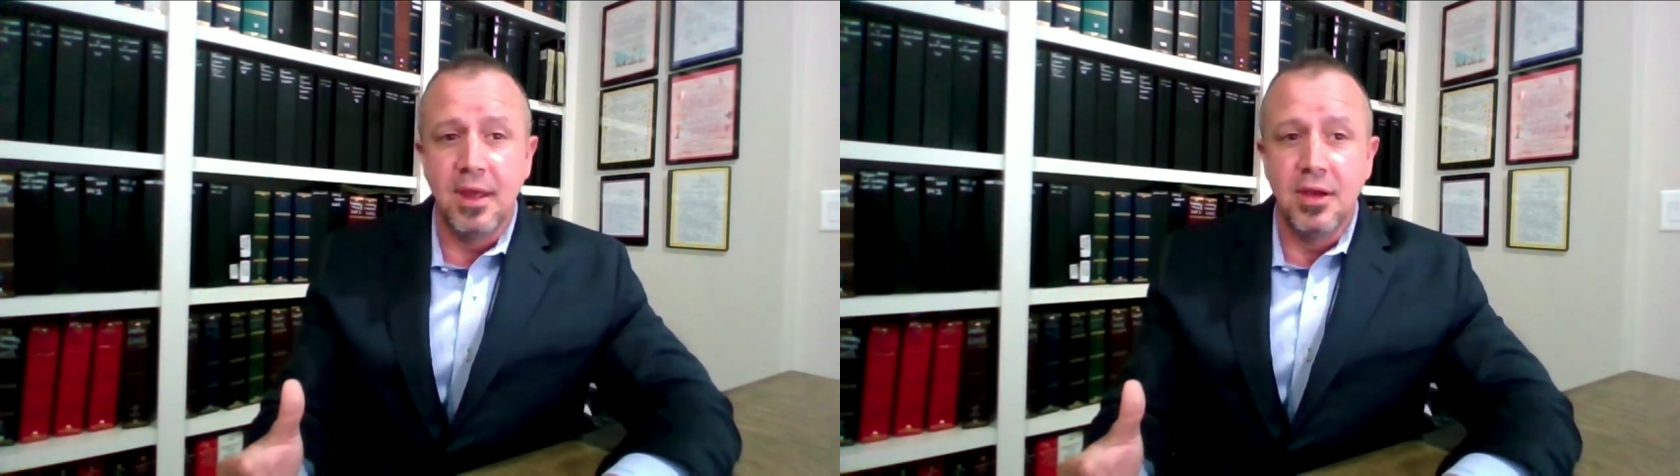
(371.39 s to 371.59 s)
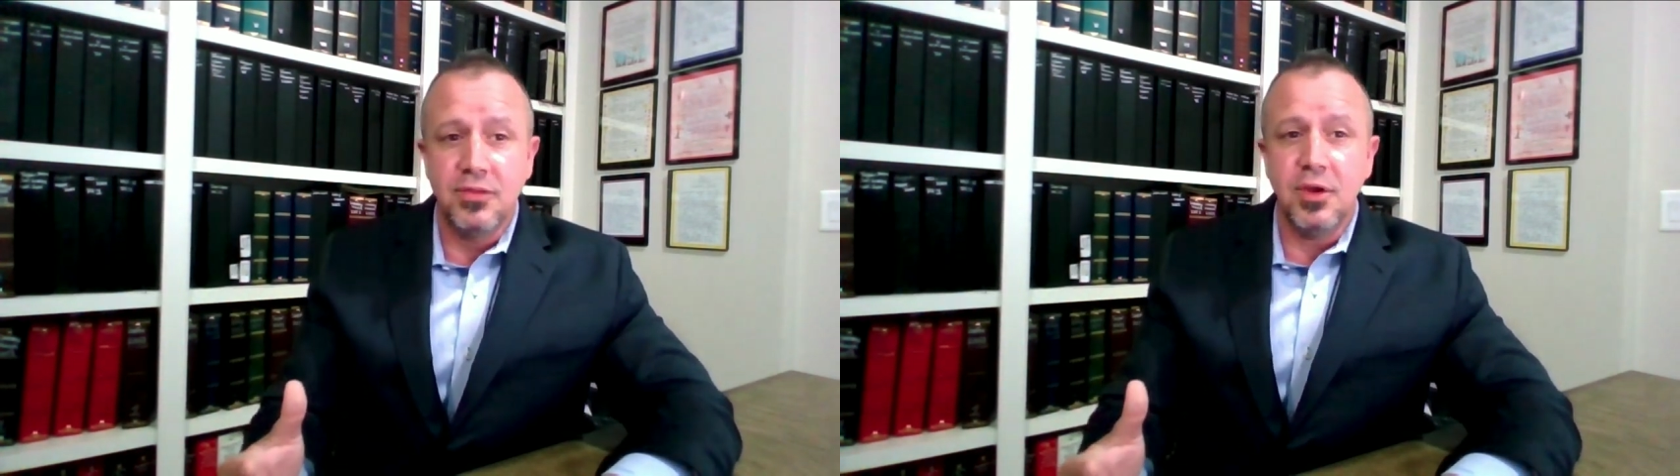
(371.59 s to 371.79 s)

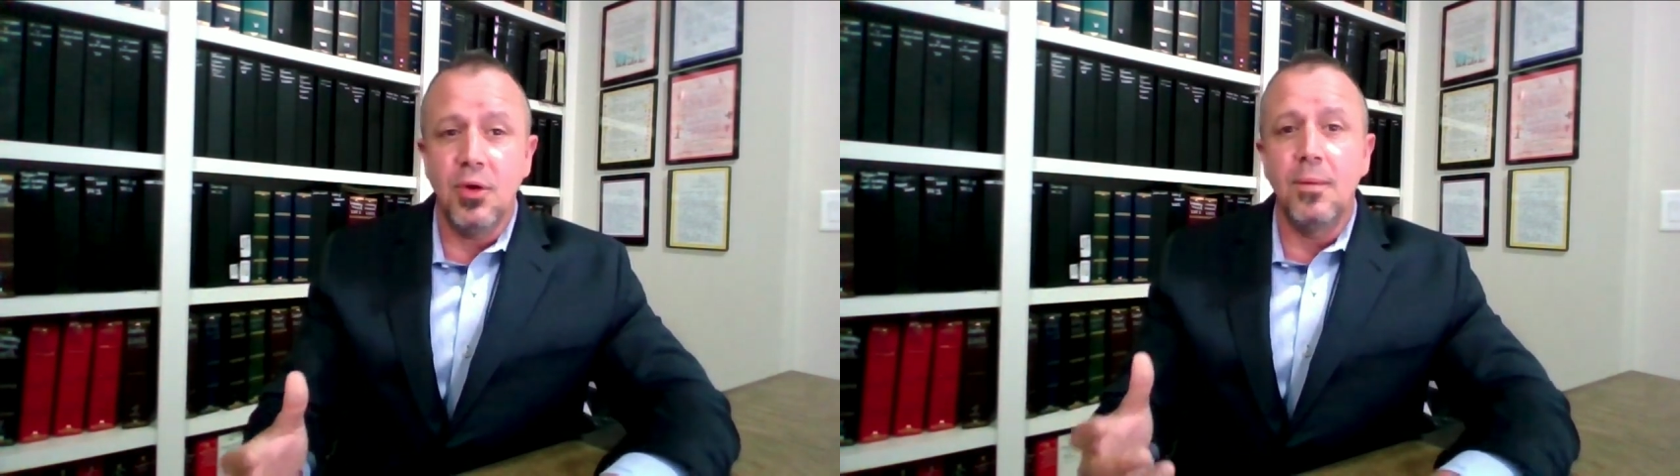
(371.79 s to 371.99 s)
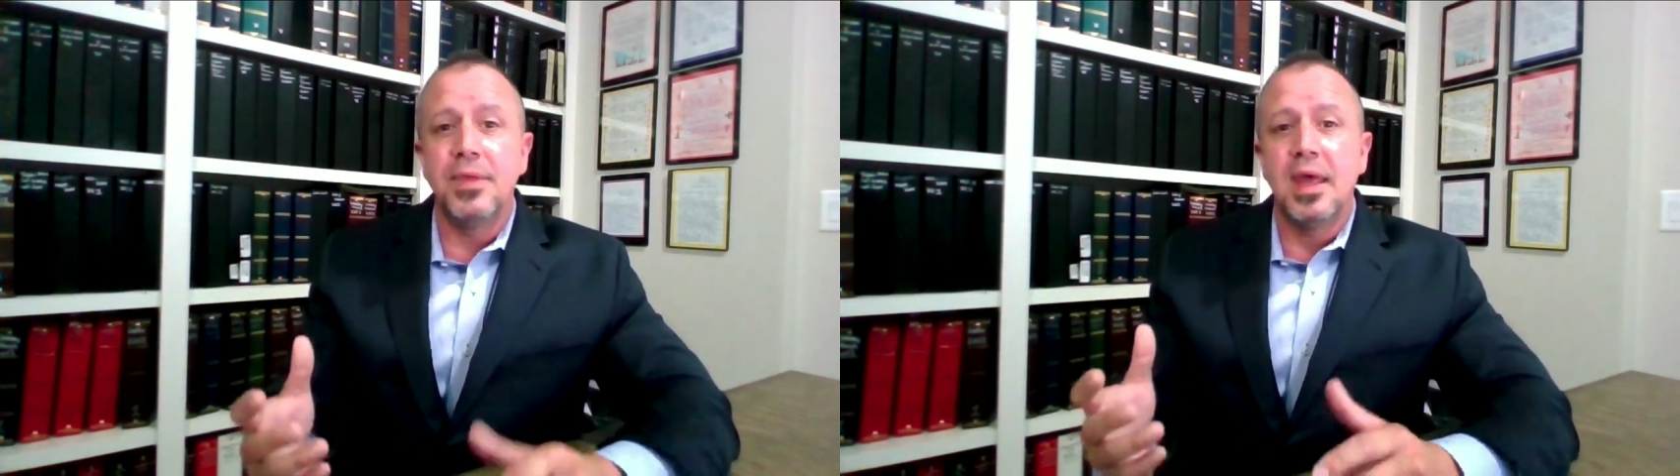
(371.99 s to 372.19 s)

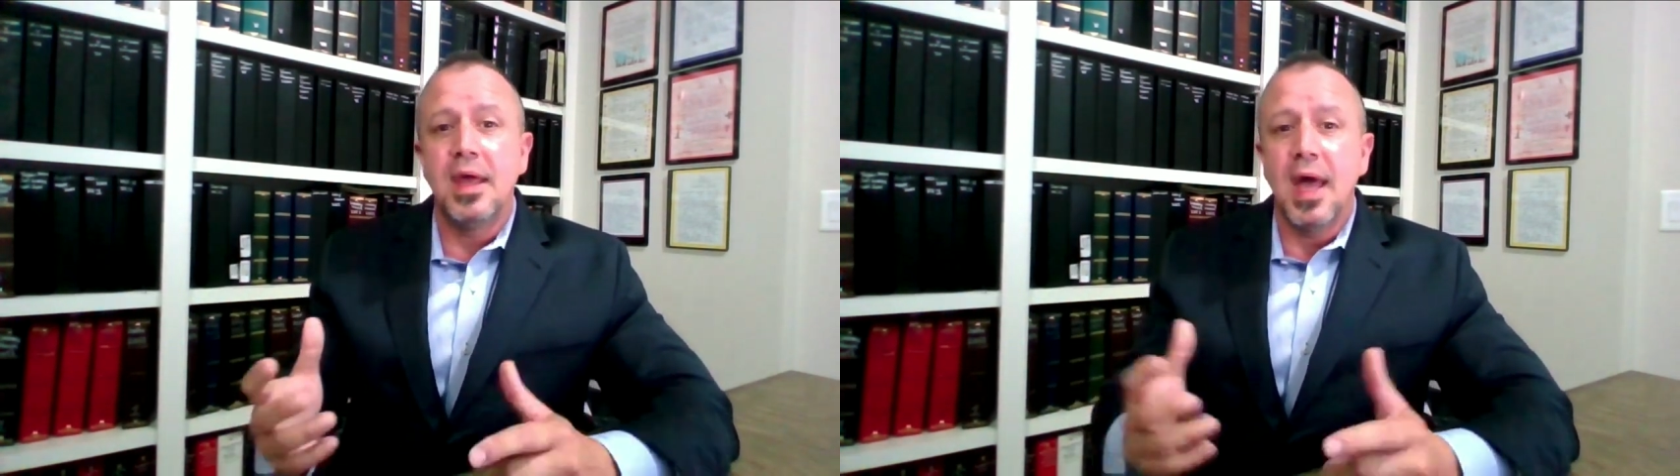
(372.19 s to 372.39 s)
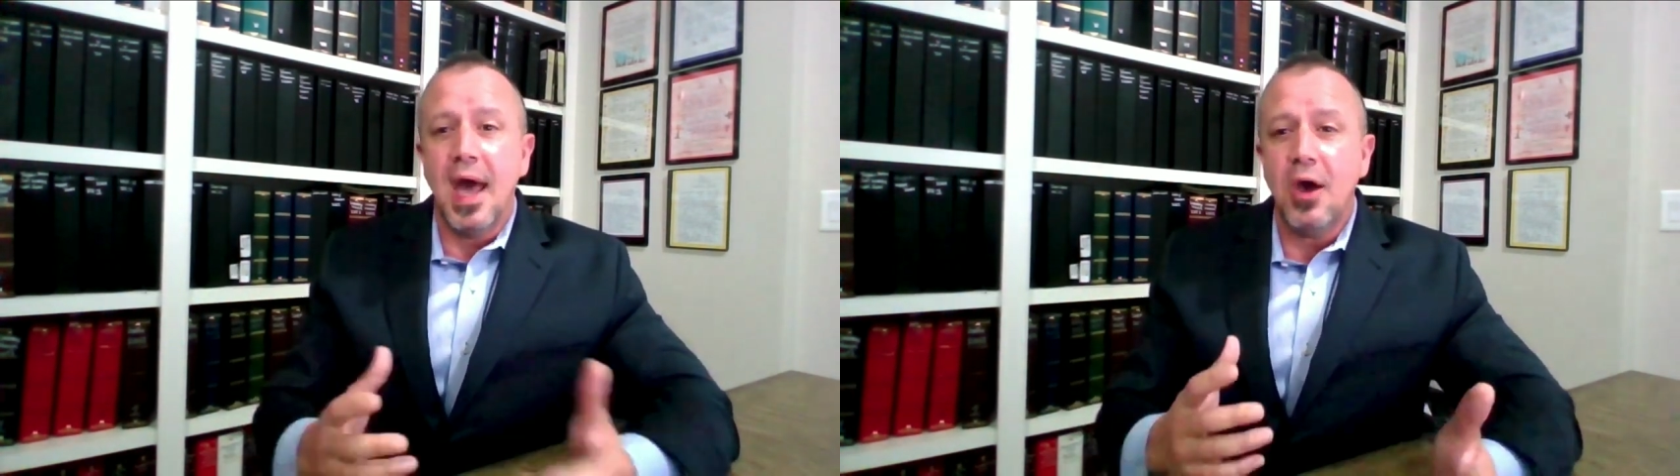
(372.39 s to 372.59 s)
so
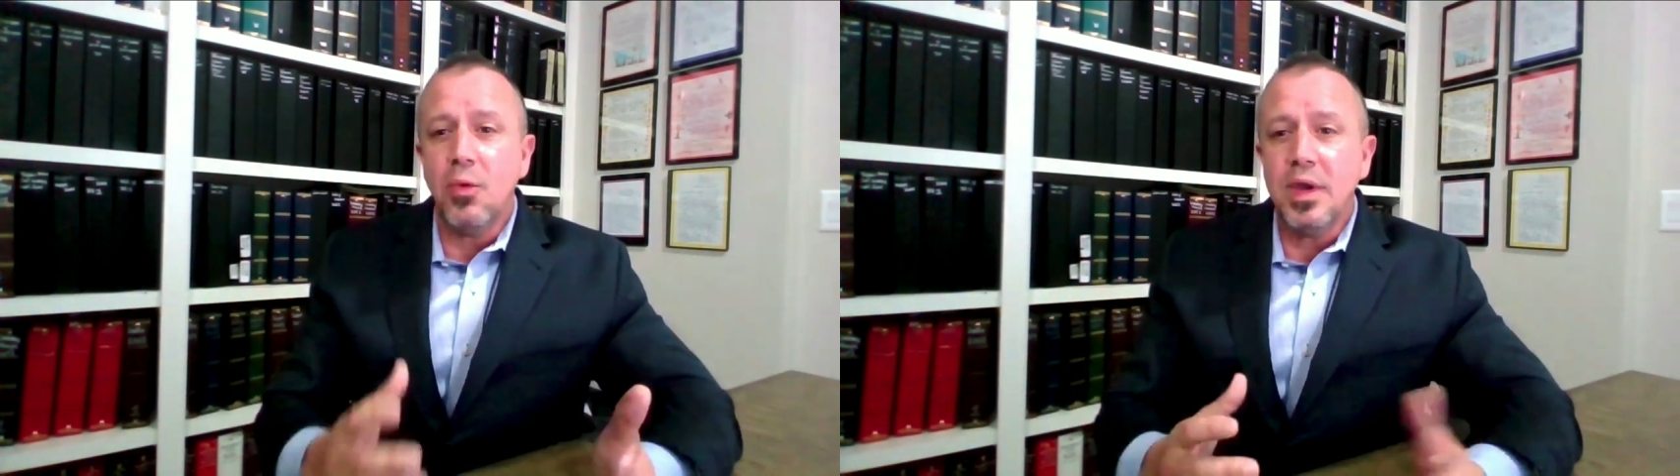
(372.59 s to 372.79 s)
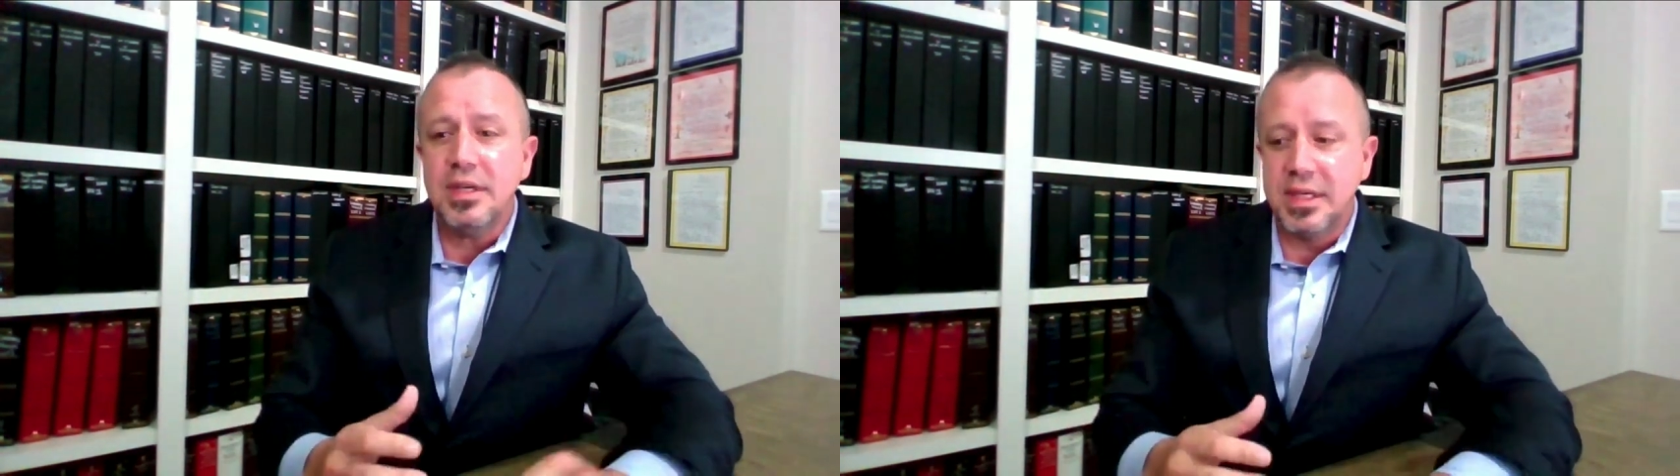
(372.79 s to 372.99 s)
how do
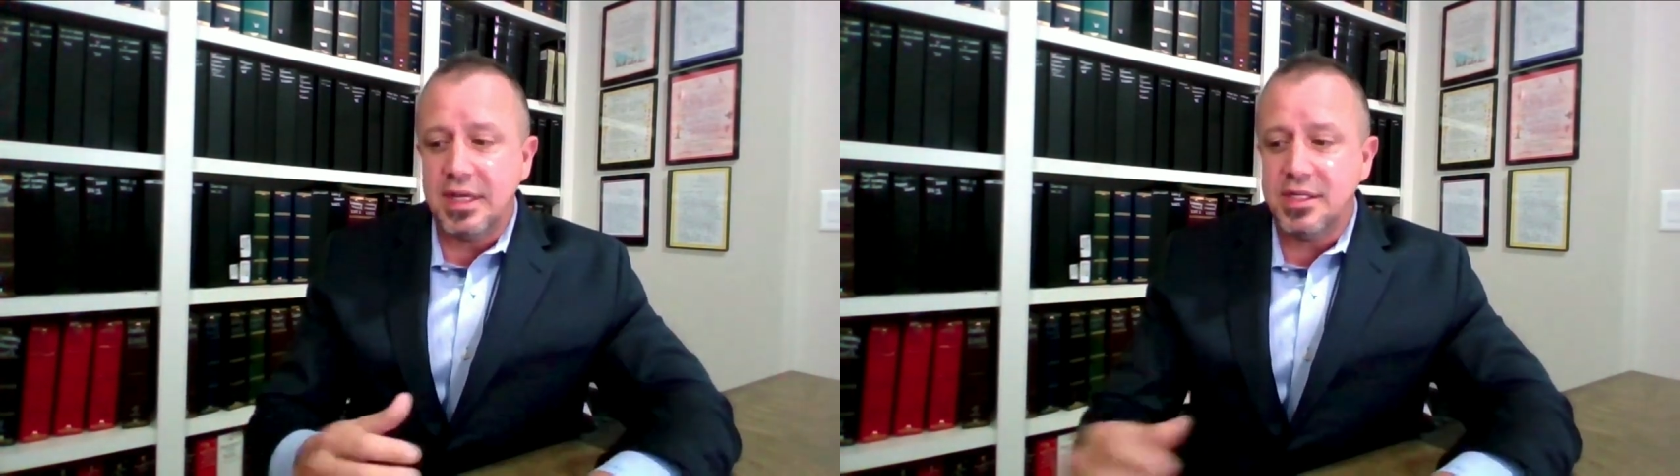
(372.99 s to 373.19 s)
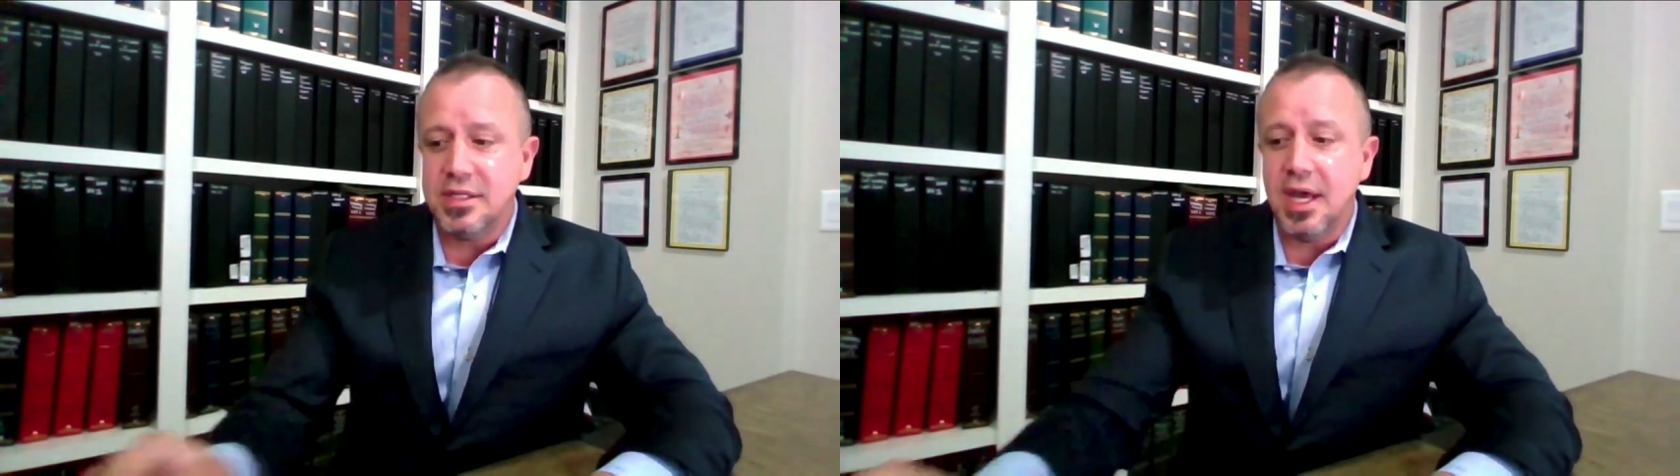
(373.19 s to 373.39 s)
we
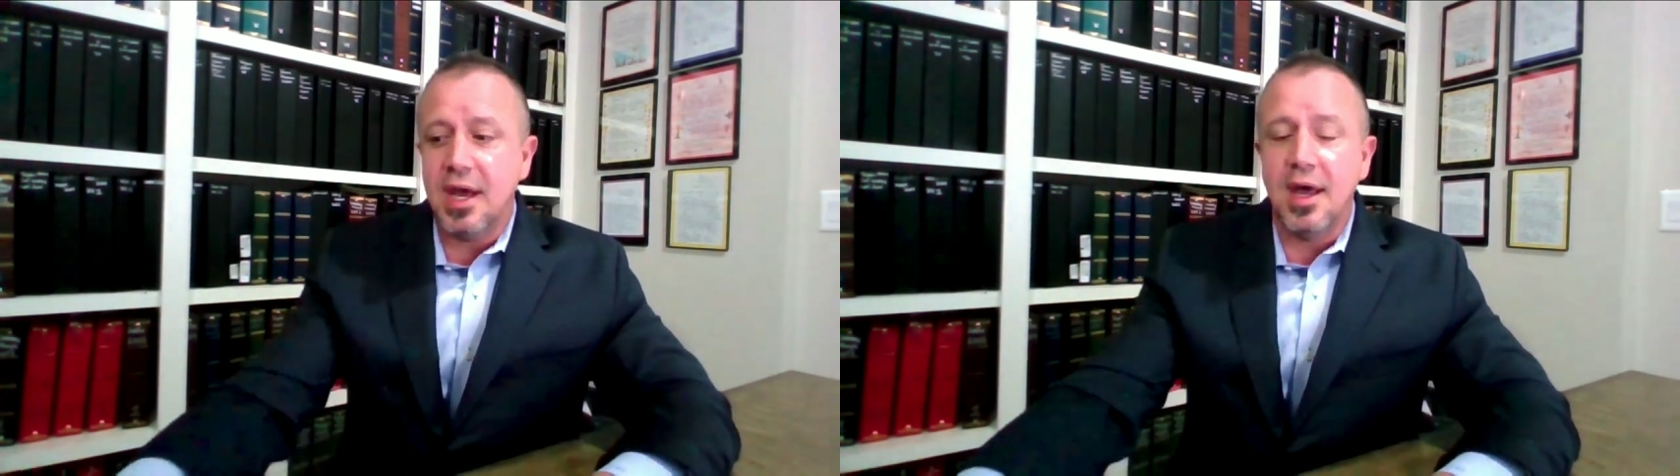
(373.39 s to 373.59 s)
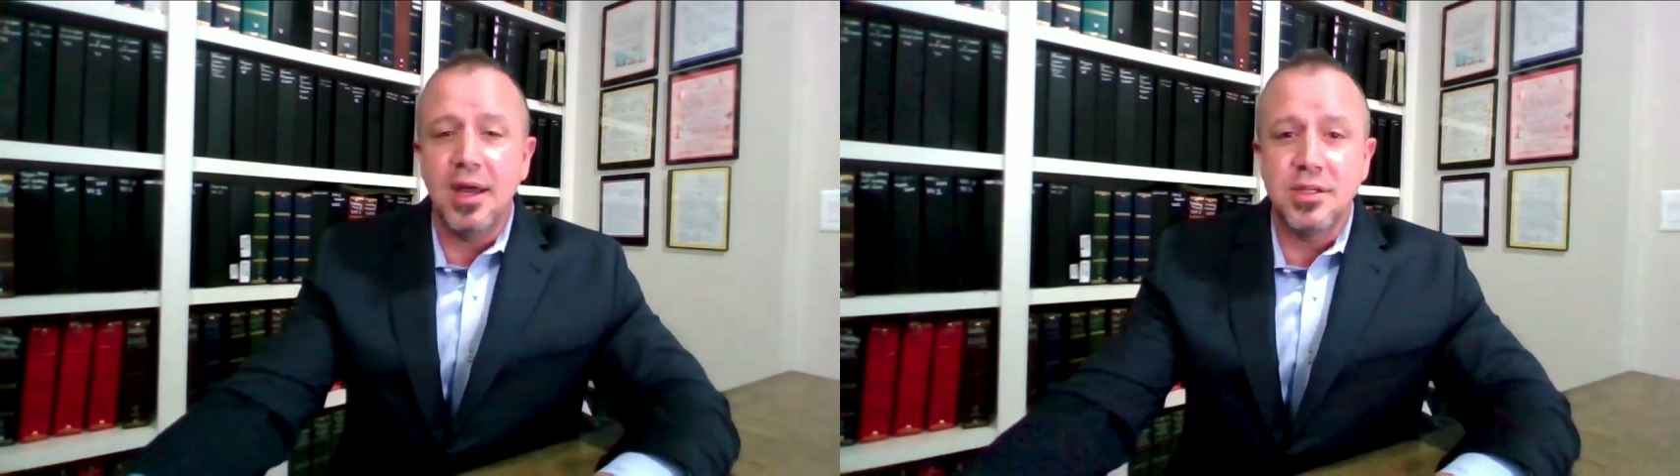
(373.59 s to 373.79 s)

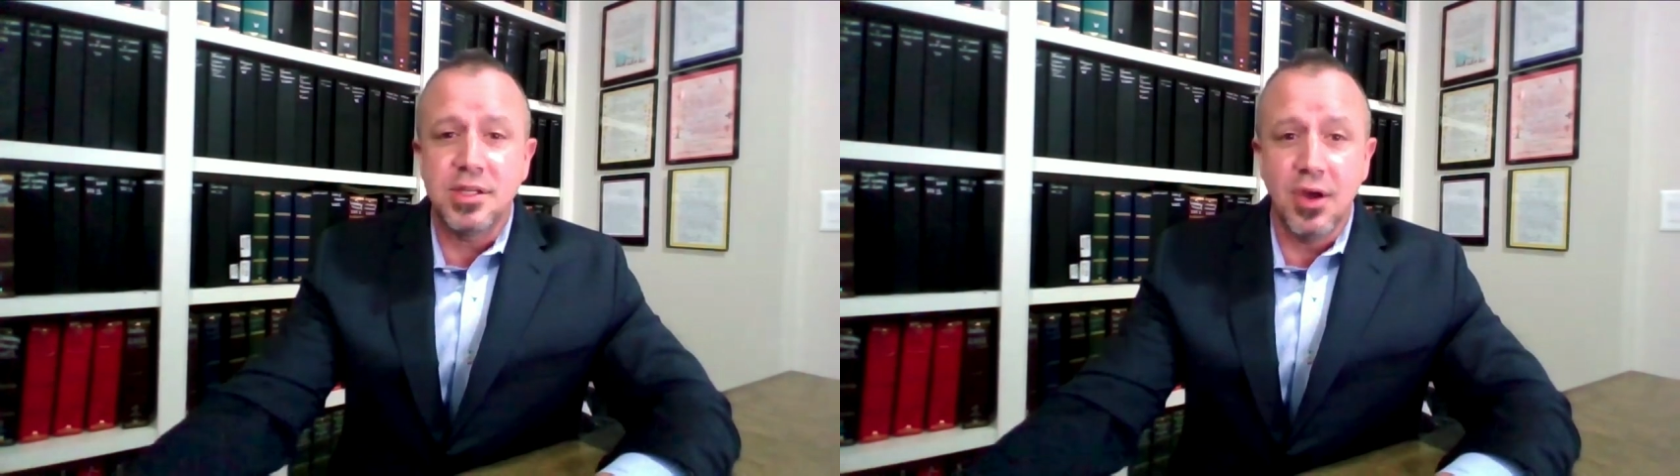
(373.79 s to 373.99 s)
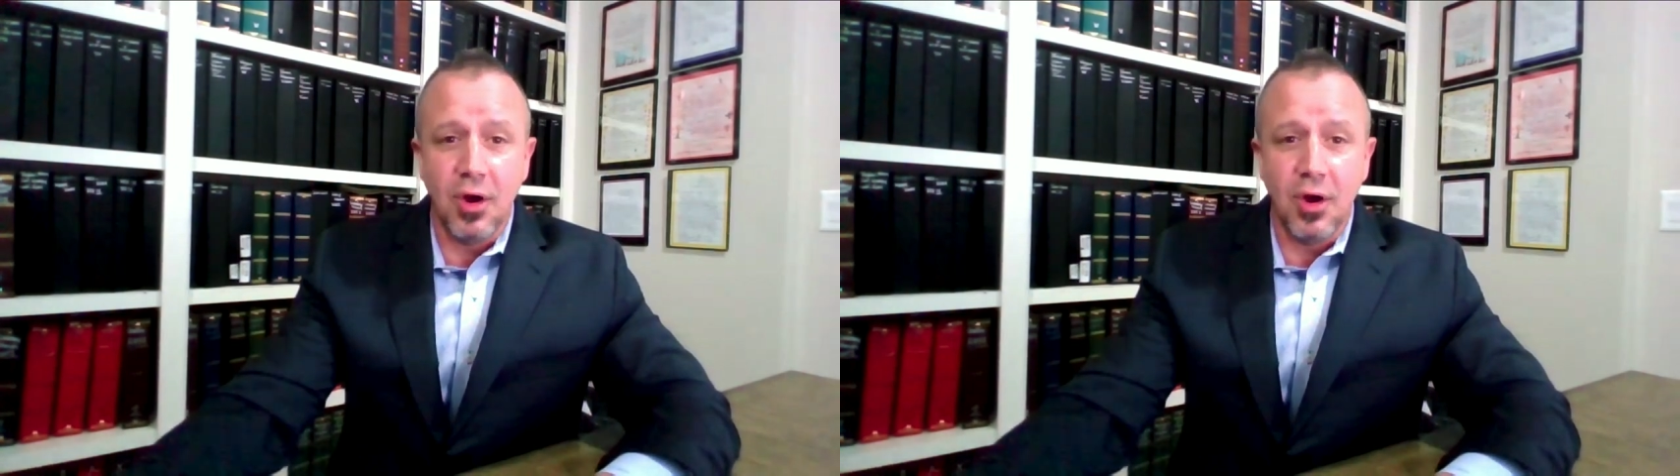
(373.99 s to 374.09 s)
digitize